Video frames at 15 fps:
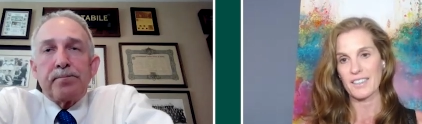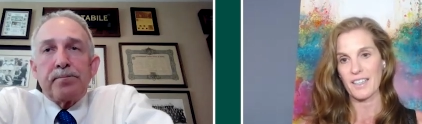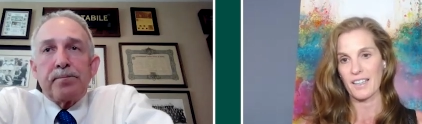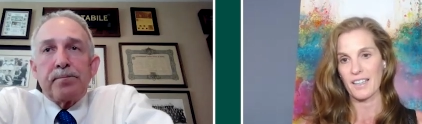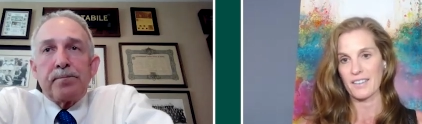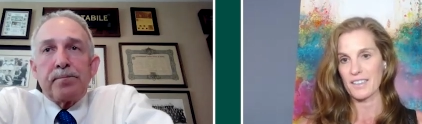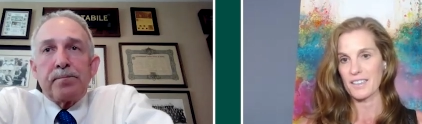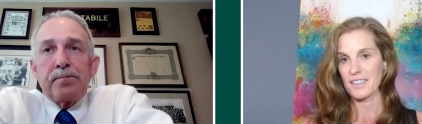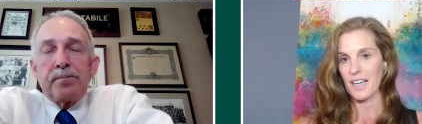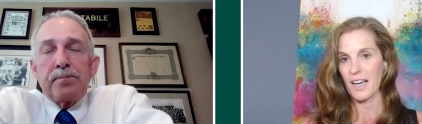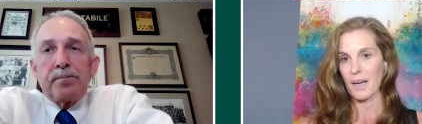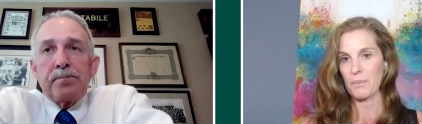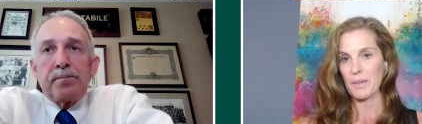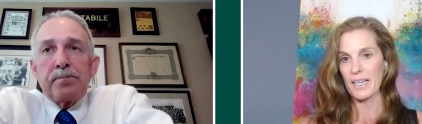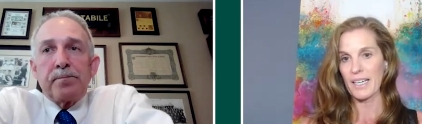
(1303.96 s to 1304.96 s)
Speaker 1: us on this
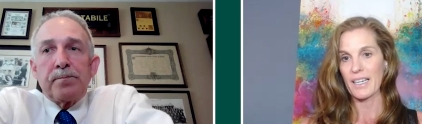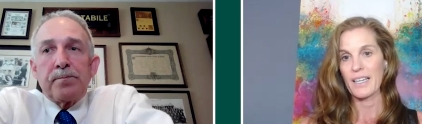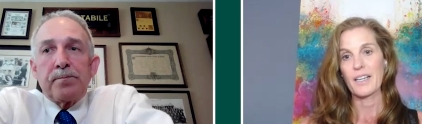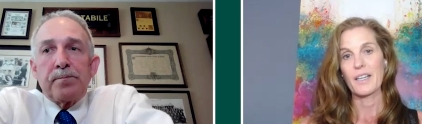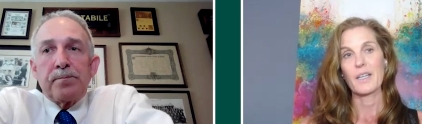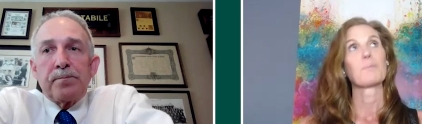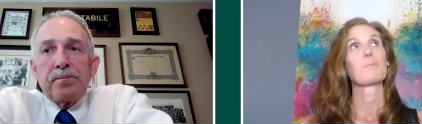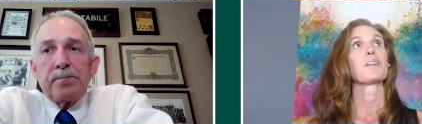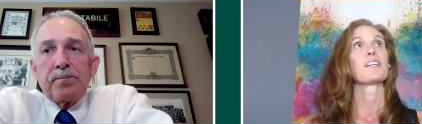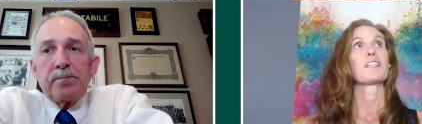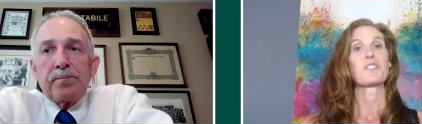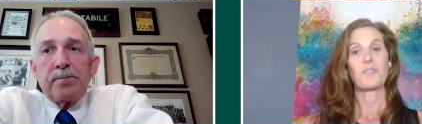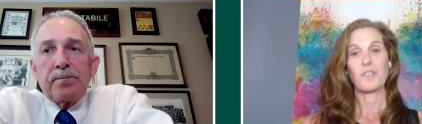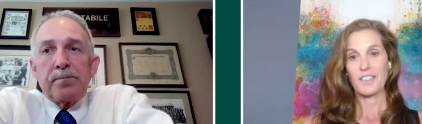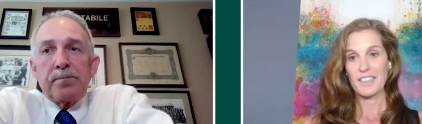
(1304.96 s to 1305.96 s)
topic.
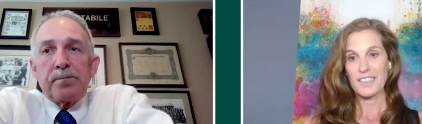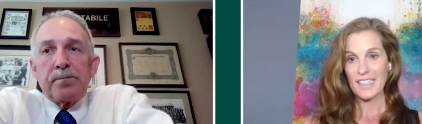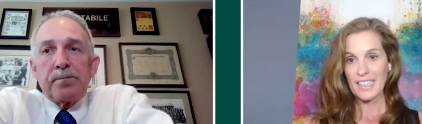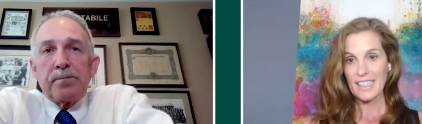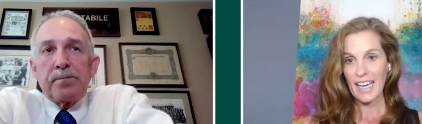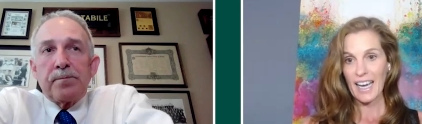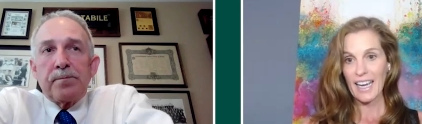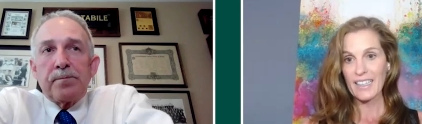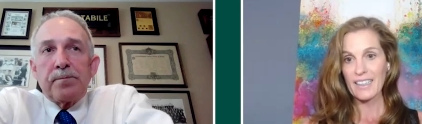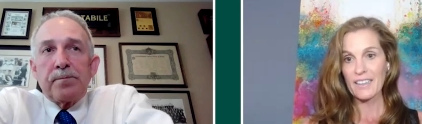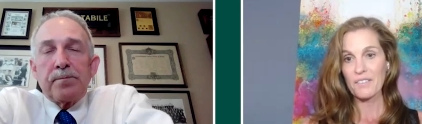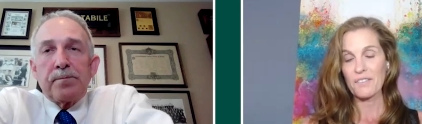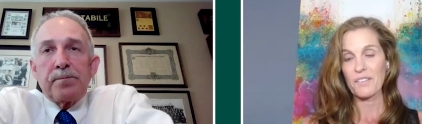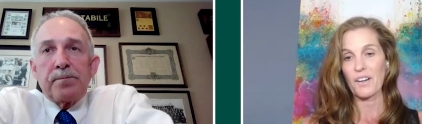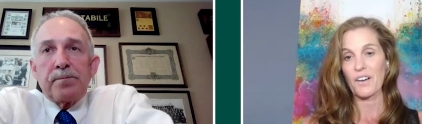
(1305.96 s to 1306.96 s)
Please join us again
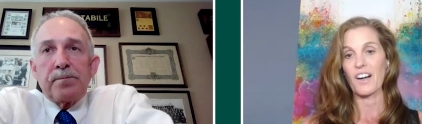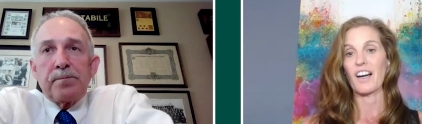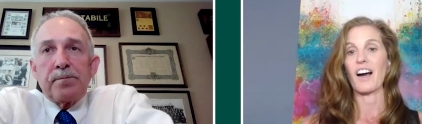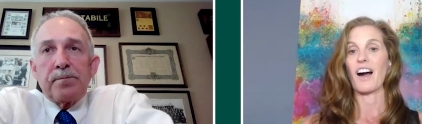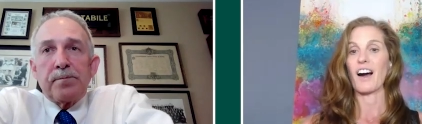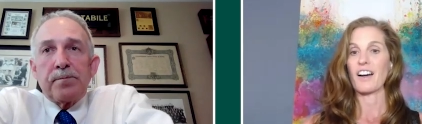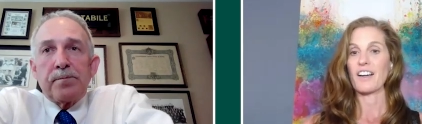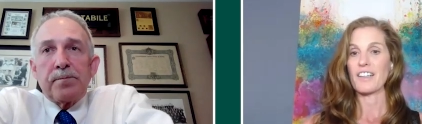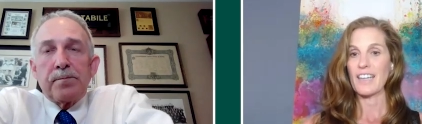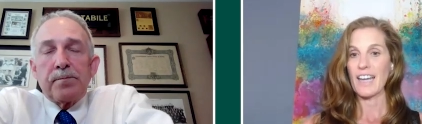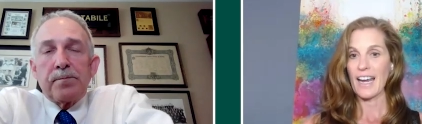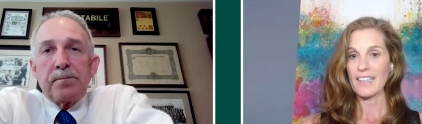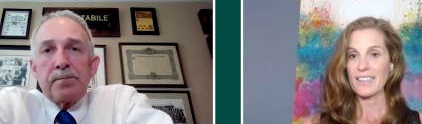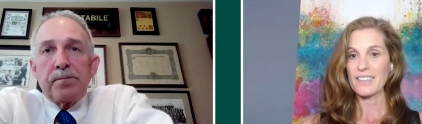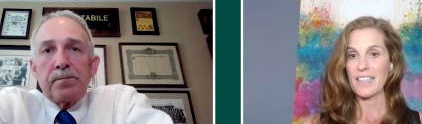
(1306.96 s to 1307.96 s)
for our
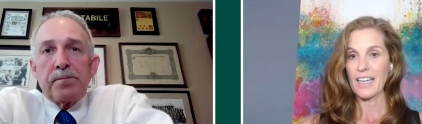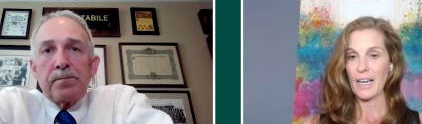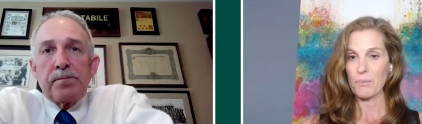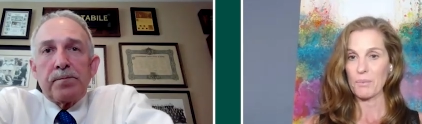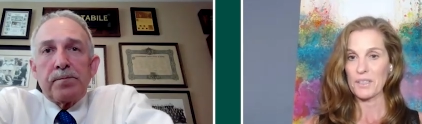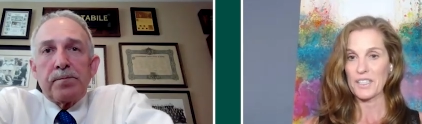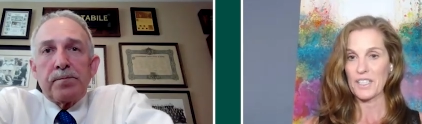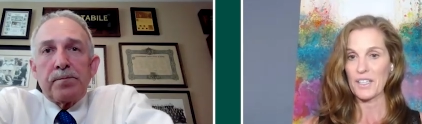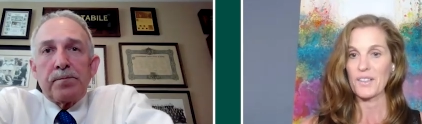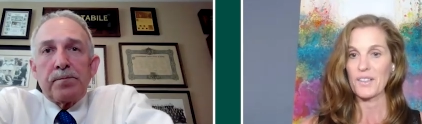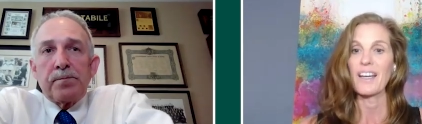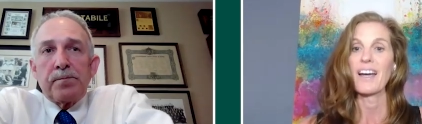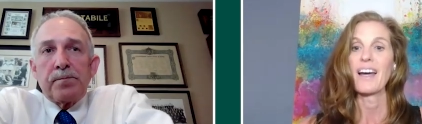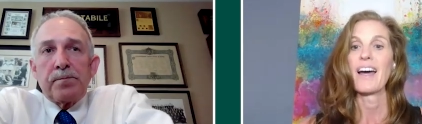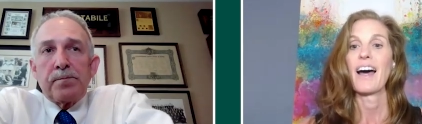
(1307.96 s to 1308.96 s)
next
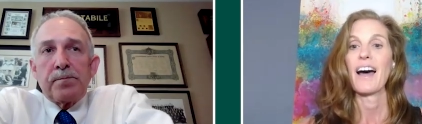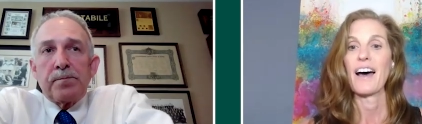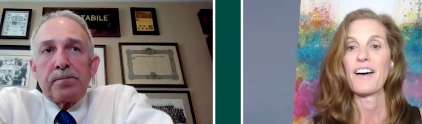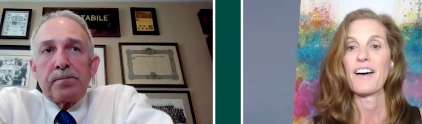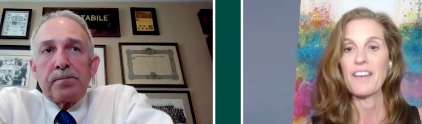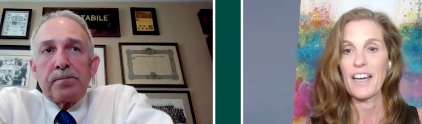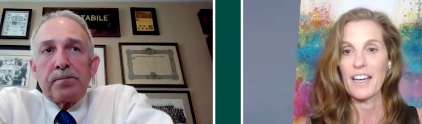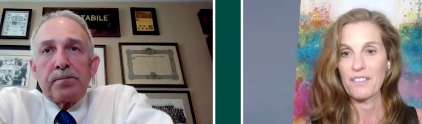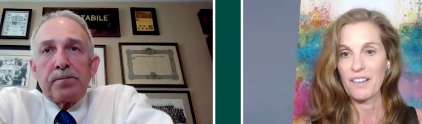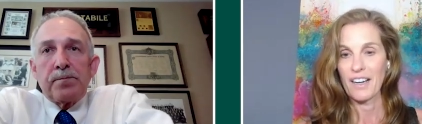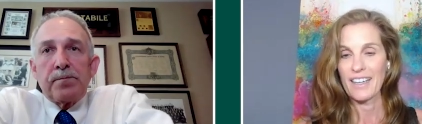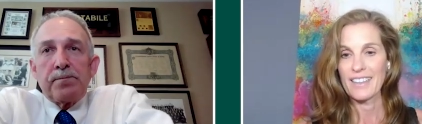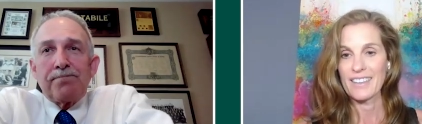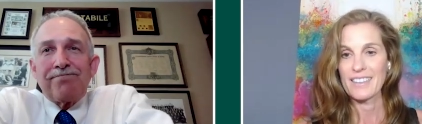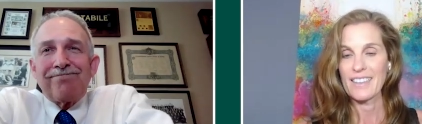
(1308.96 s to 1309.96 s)
episode of
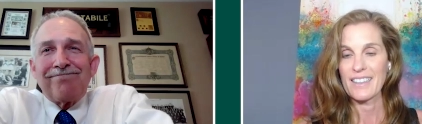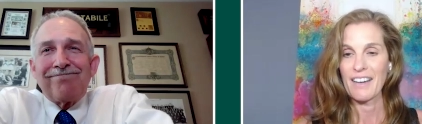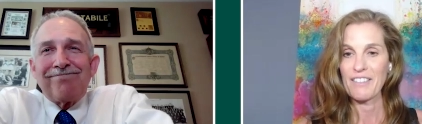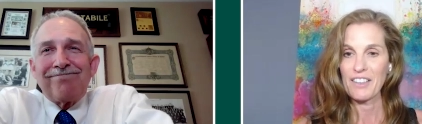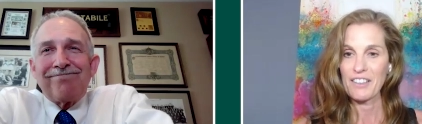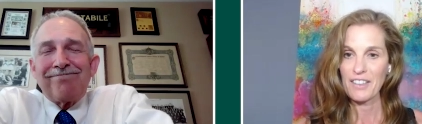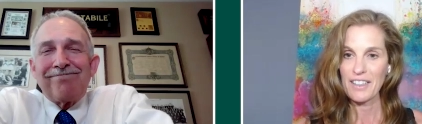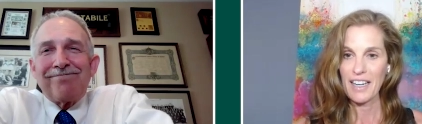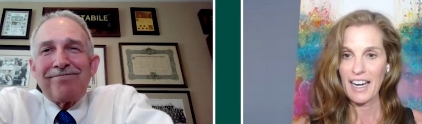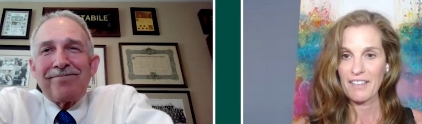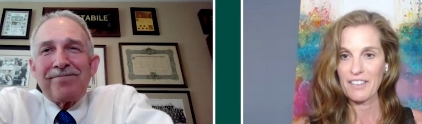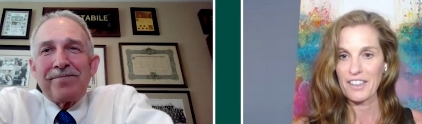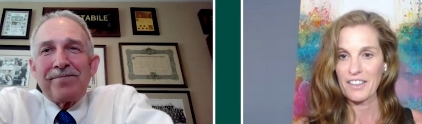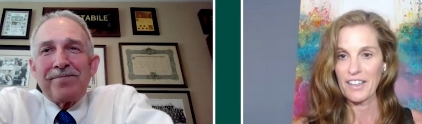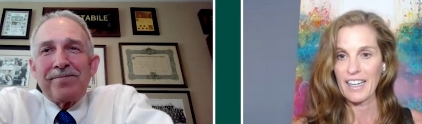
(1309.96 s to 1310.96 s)
Headwise. Everyone,
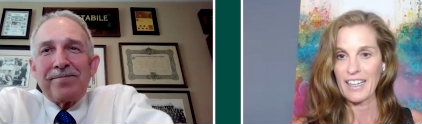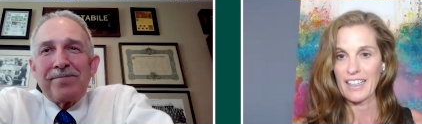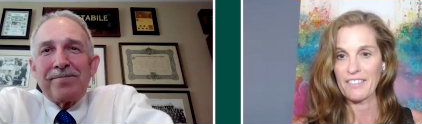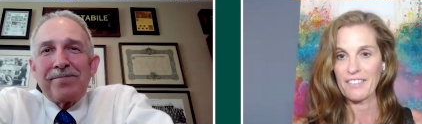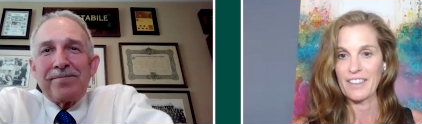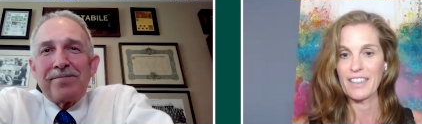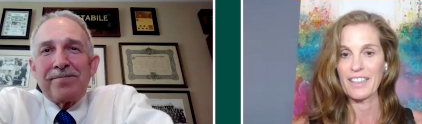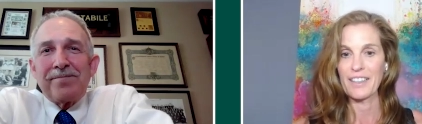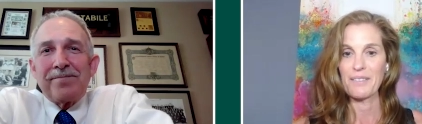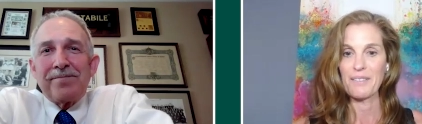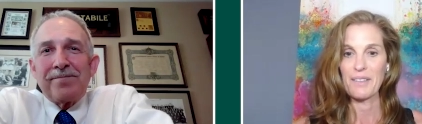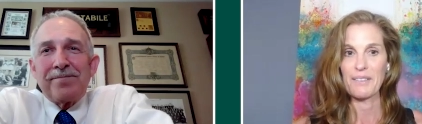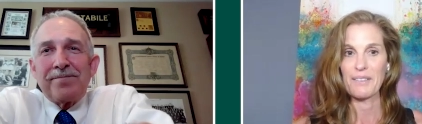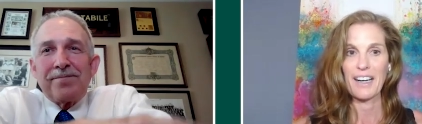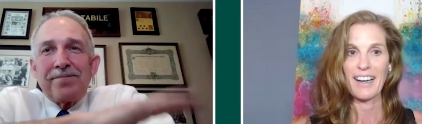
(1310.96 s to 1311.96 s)
have a great evening.
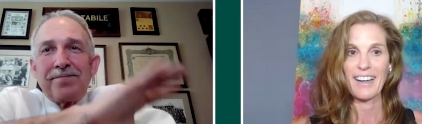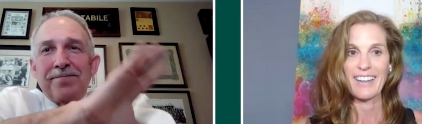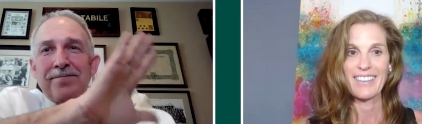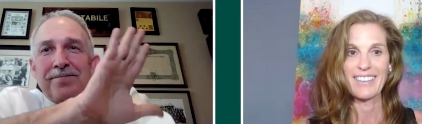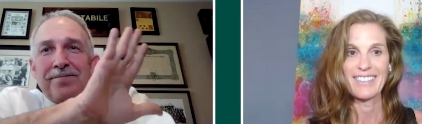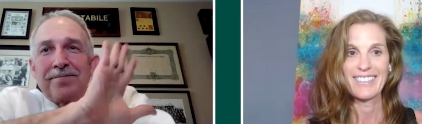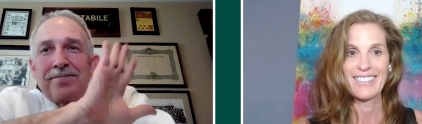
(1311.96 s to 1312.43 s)
Bye bye.